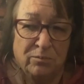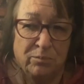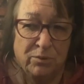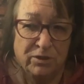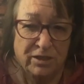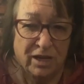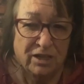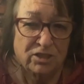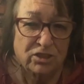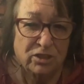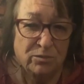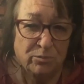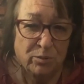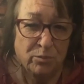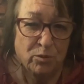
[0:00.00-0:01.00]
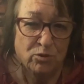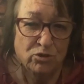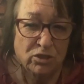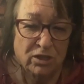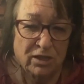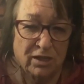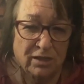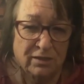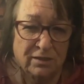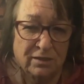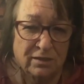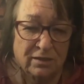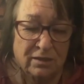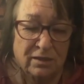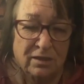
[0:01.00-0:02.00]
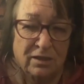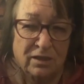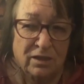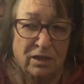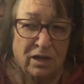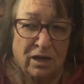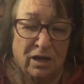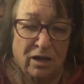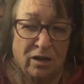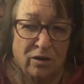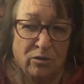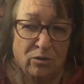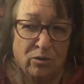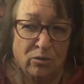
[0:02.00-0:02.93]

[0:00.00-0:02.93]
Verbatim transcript: Protection and Promotion Act, uh,